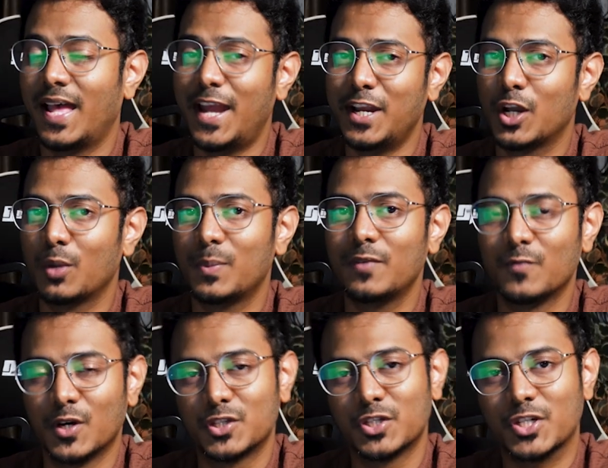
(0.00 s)
and it'll be
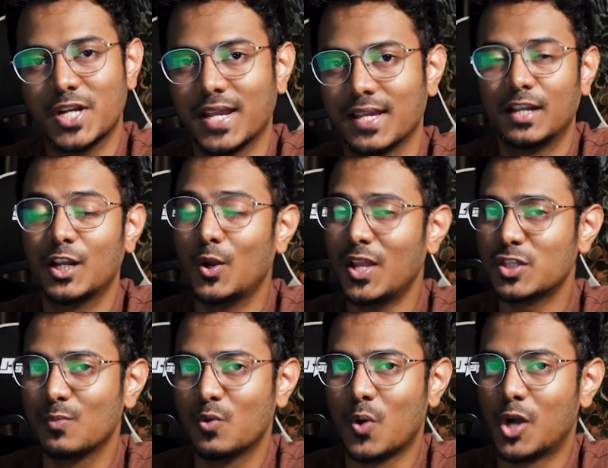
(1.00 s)
worth a try. Now
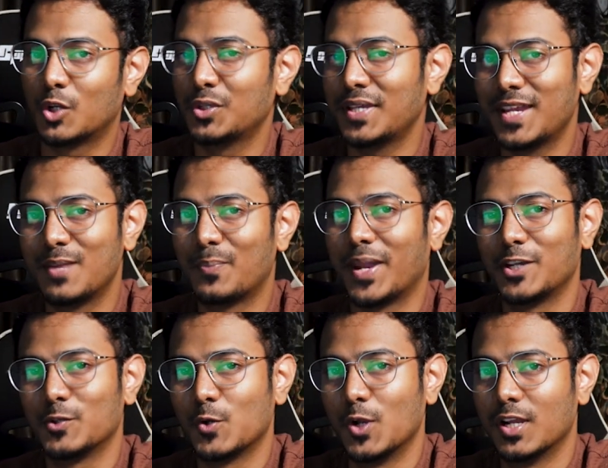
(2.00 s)
let's move on to the
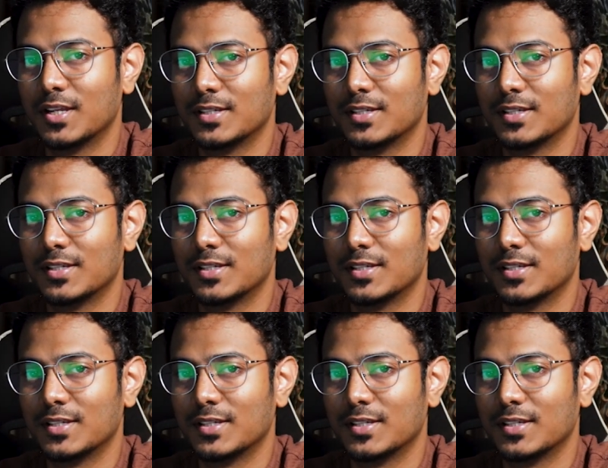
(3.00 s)
InPaint tool.